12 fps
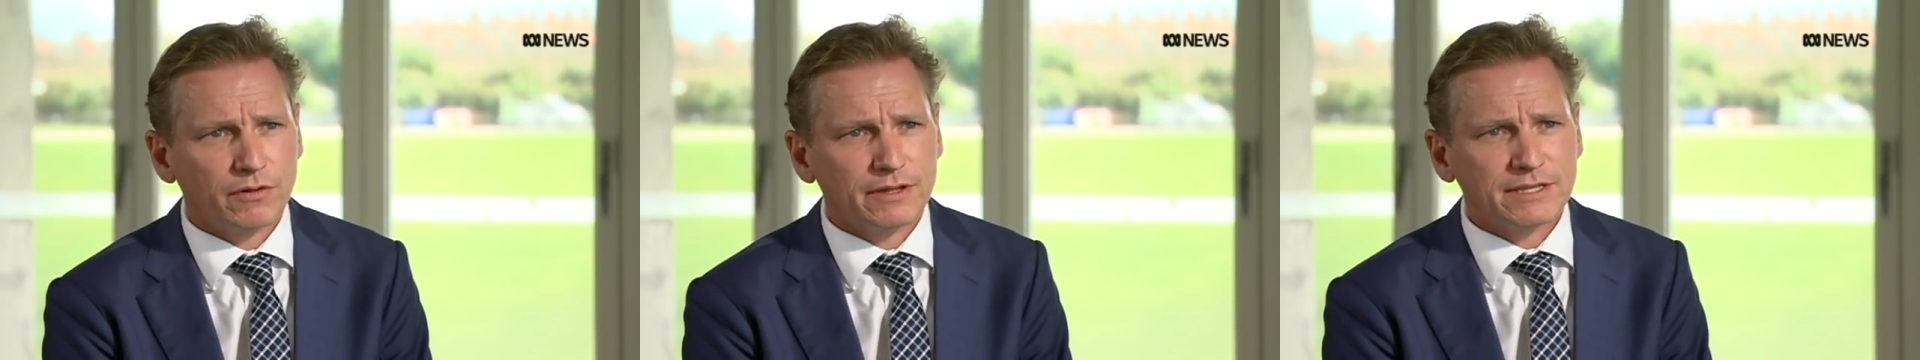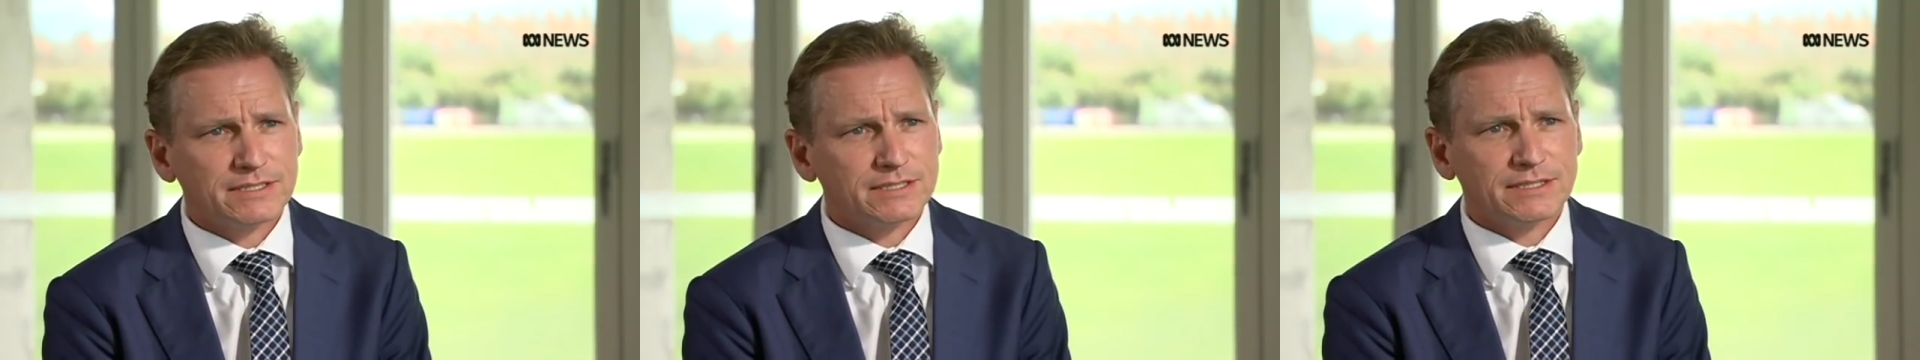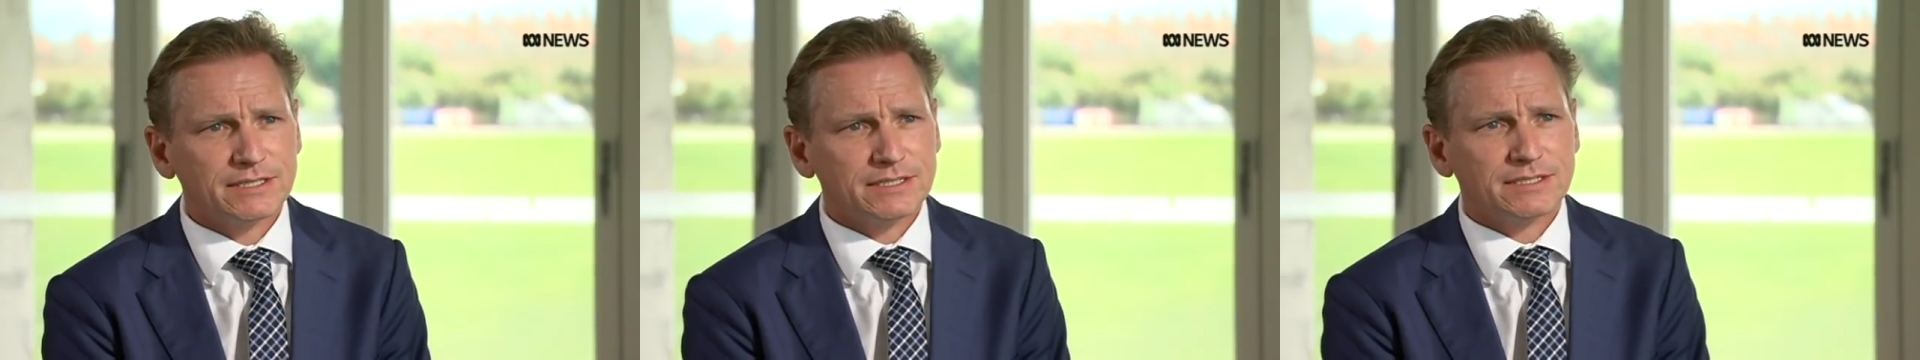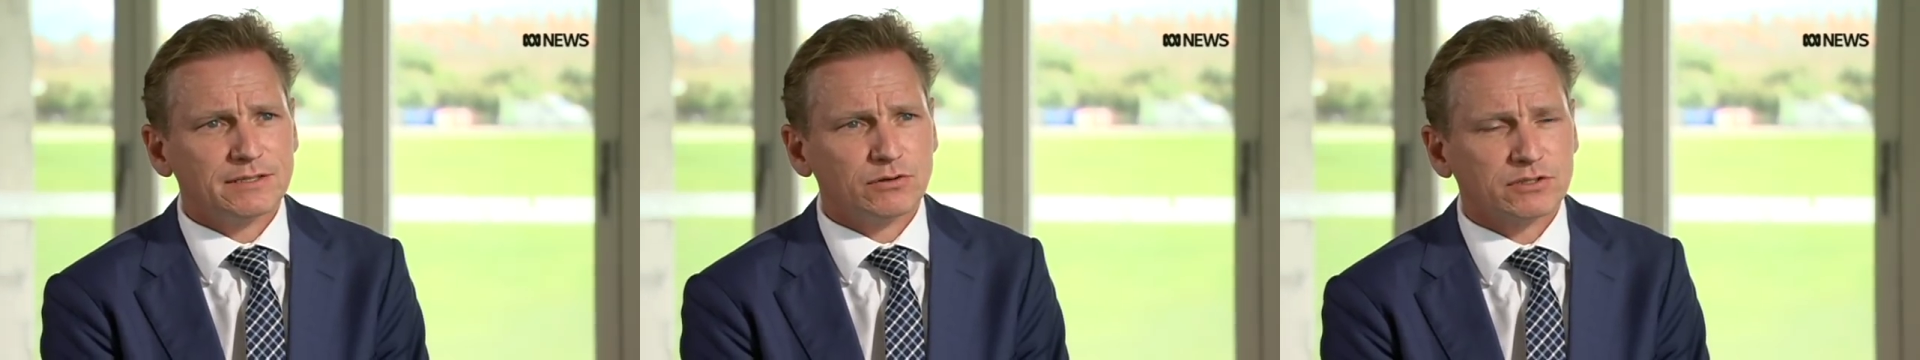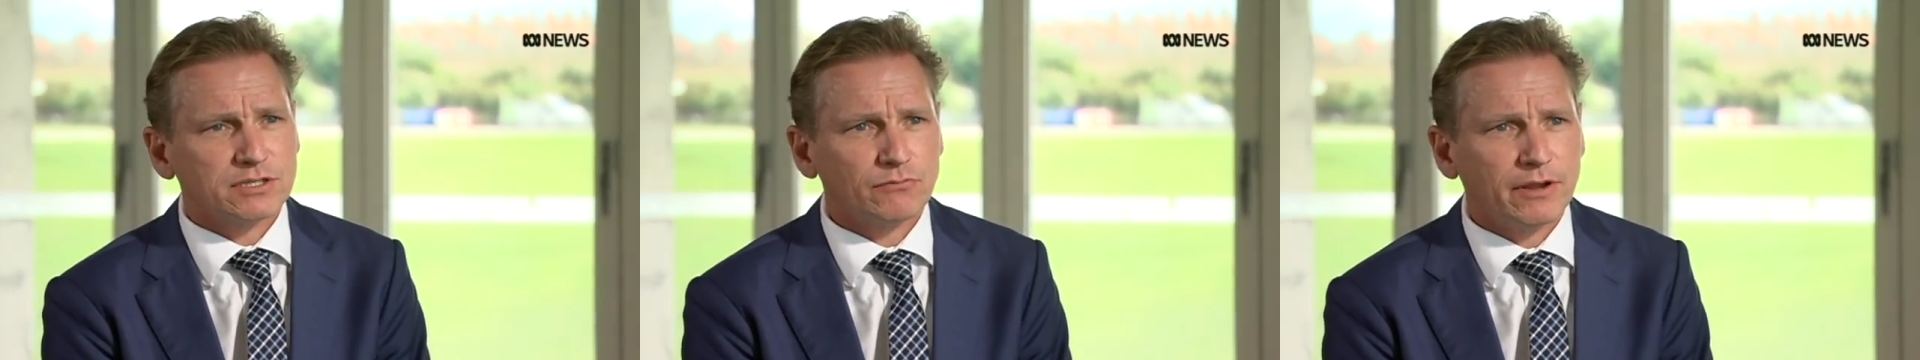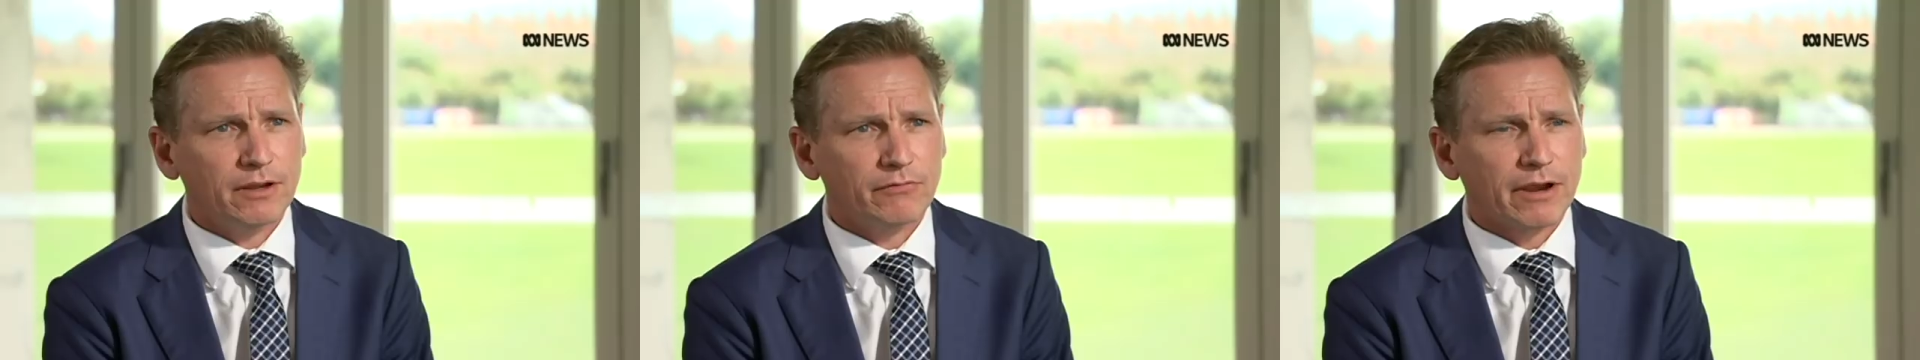This looks
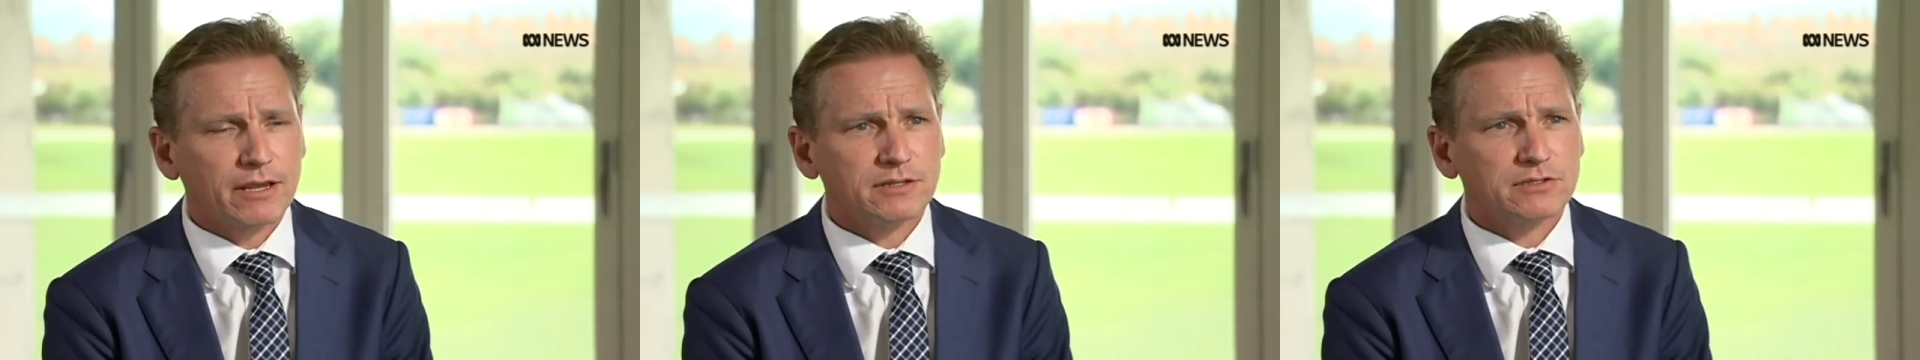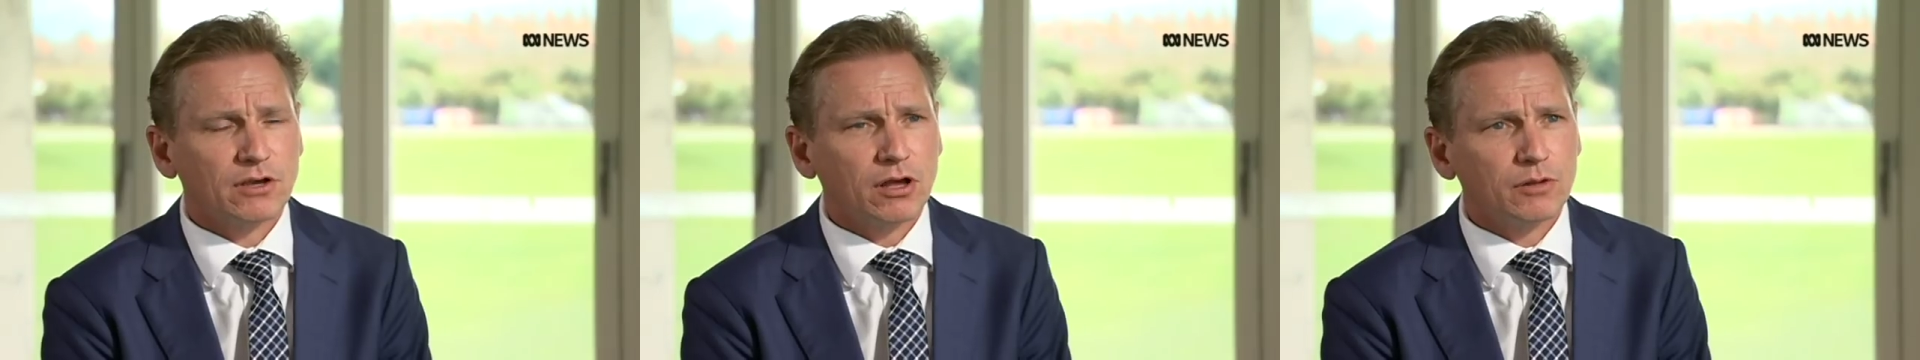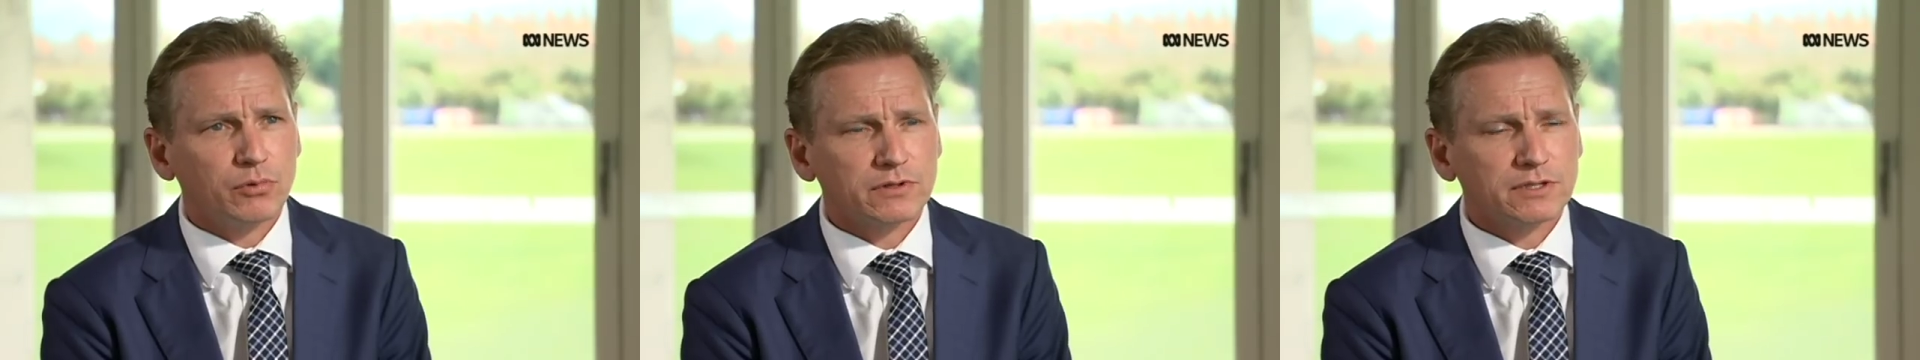irreconcilable,